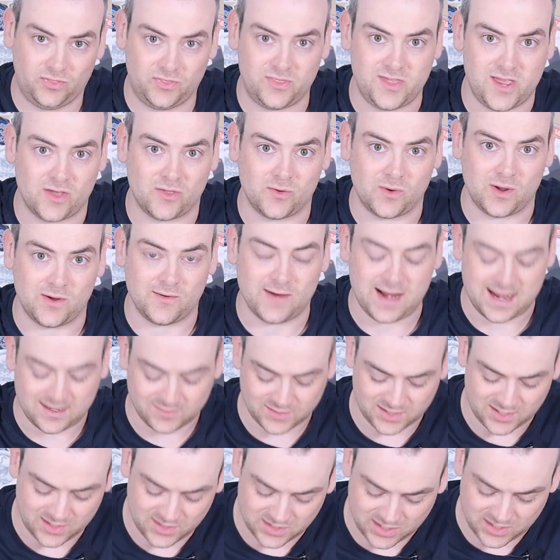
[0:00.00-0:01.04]
the other way
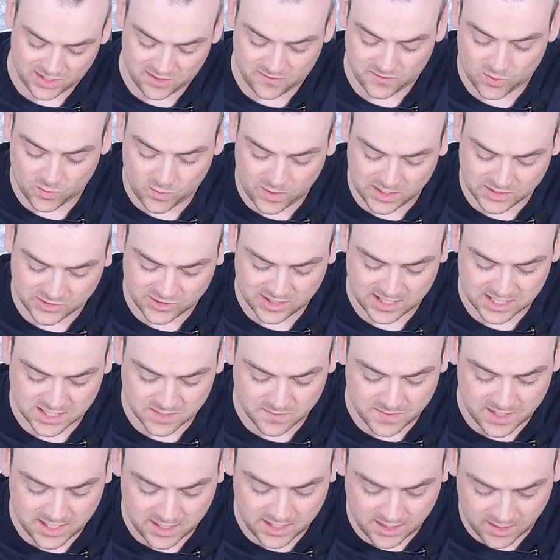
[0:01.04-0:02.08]
around. So you've got one
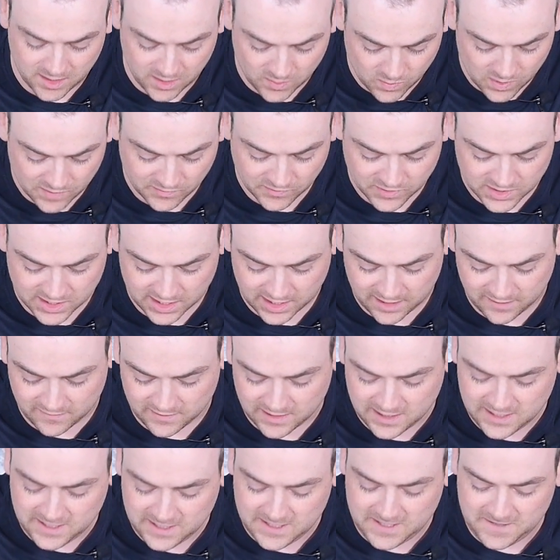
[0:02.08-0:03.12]
transmit and one
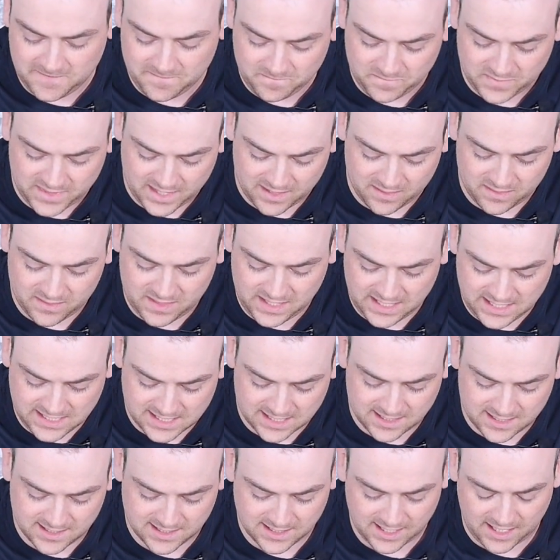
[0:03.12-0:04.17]
receive. Now
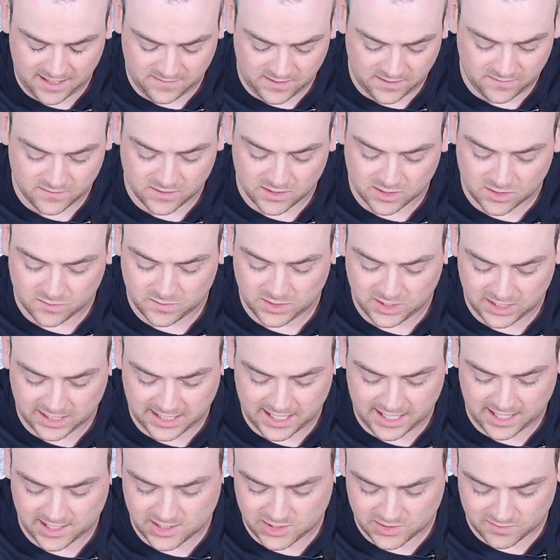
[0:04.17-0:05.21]
these are the safety for the
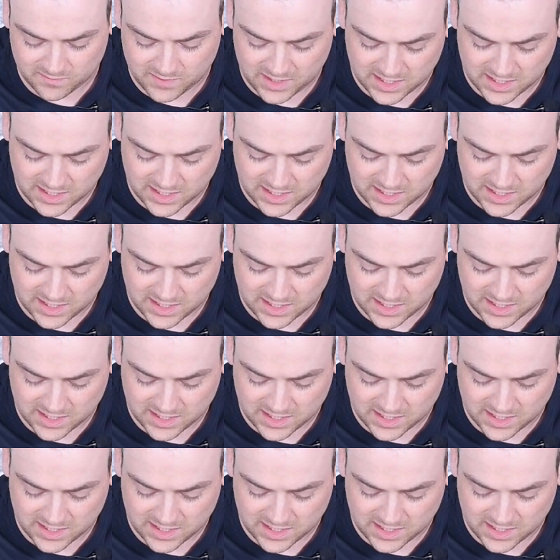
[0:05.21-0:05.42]
communication